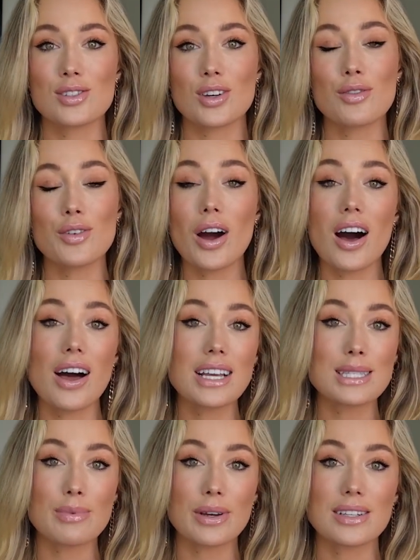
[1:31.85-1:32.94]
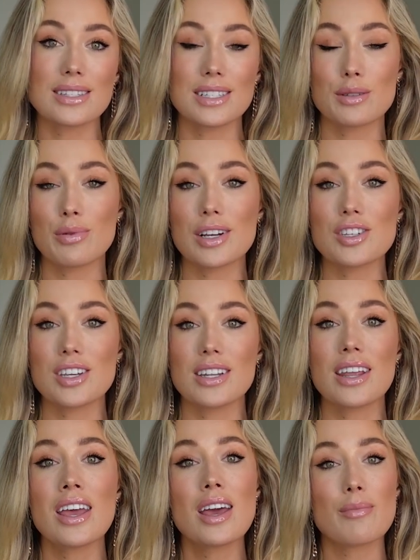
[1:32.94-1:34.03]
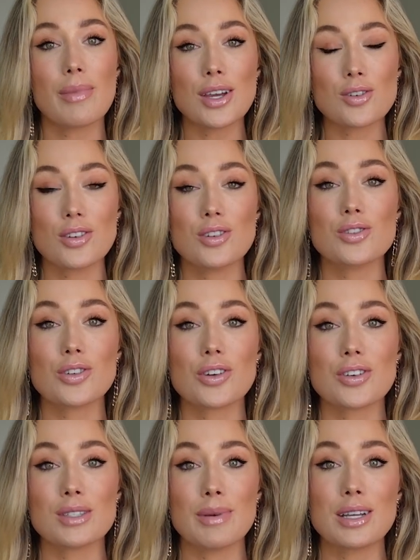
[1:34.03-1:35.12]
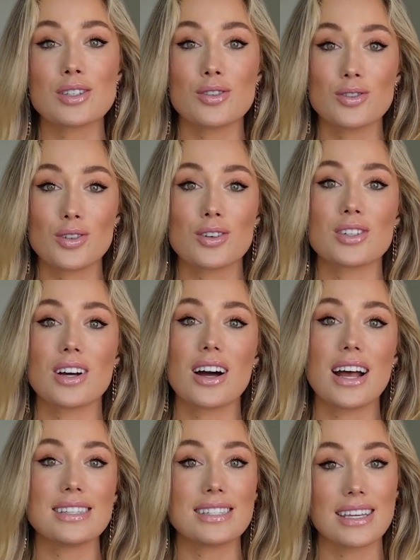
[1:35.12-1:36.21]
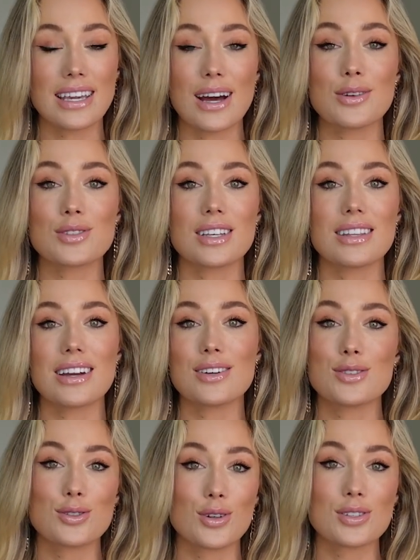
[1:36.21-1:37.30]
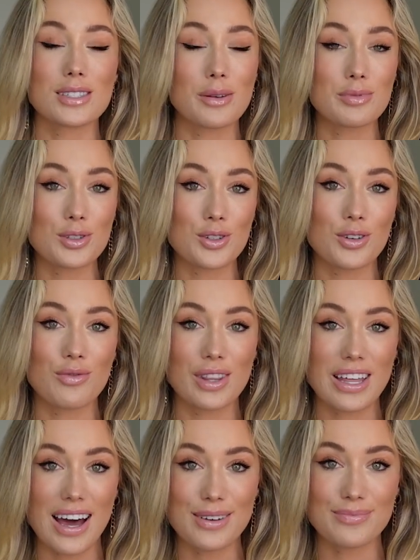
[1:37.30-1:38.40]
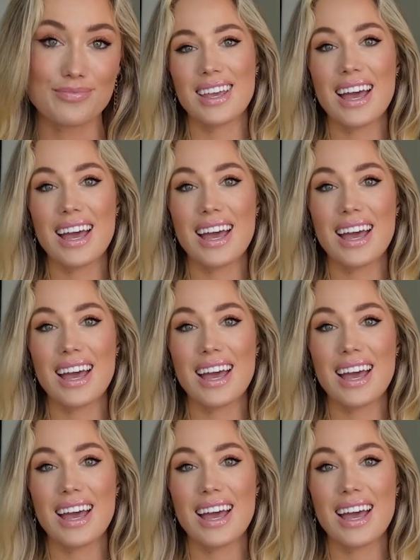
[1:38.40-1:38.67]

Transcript: So if you are experiencing depression, make sure you do go speak to your doctor and see a counselor. There is no substitute for that.